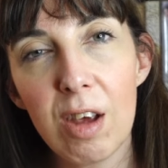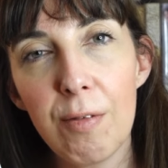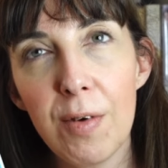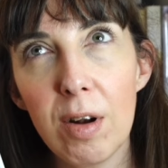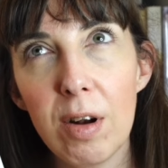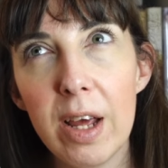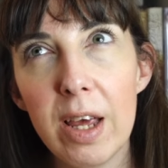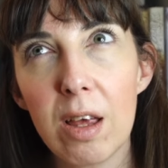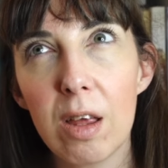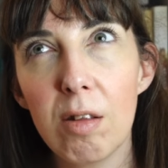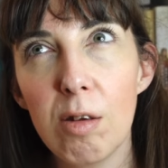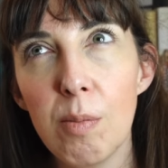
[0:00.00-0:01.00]

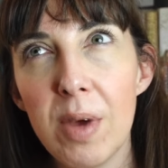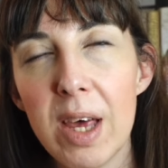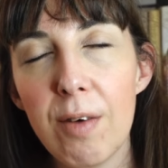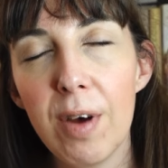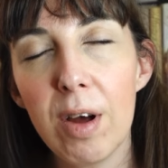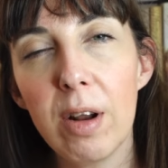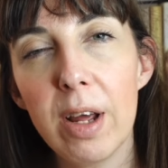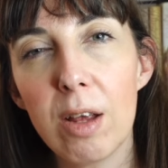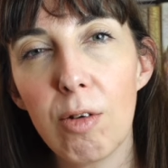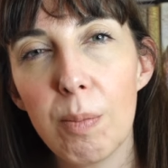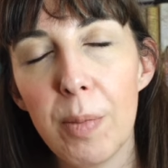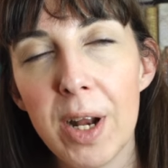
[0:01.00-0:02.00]
To me, it felt
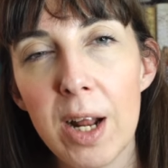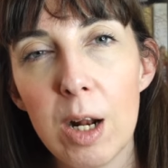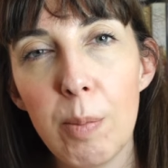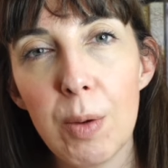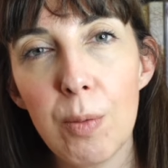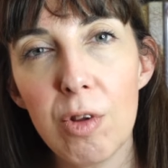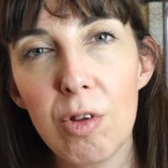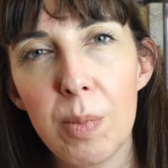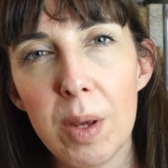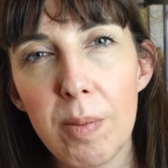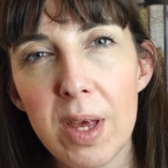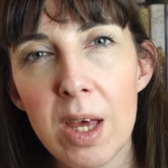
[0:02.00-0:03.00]
like Penelope was
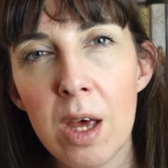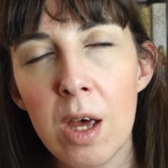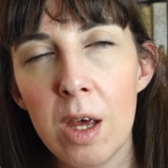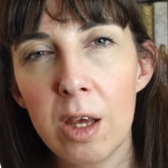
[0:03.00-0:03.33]
maybe